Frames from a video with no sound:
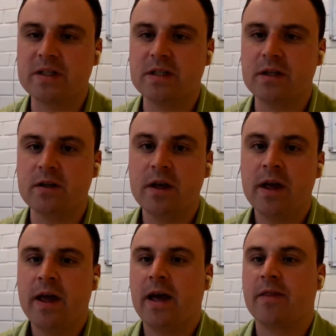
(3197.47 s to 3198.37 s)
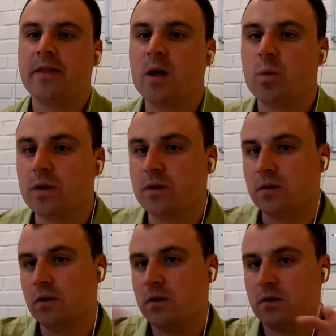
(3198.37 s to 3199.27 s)
See, and they
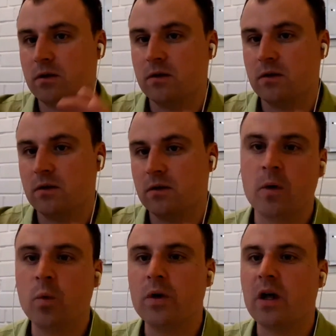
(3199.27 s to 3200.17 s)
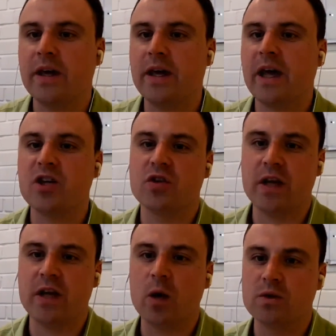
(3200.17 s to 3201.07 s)
will. Well, okay.
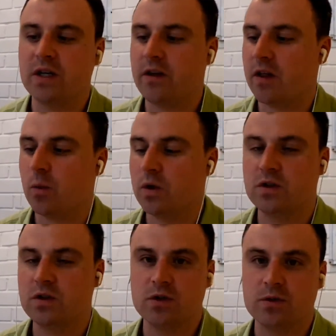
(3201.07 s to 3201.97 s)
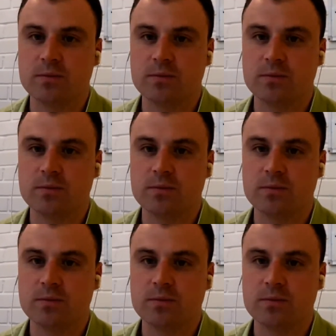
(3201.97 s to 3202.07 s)
Actually, I will tell them what to do.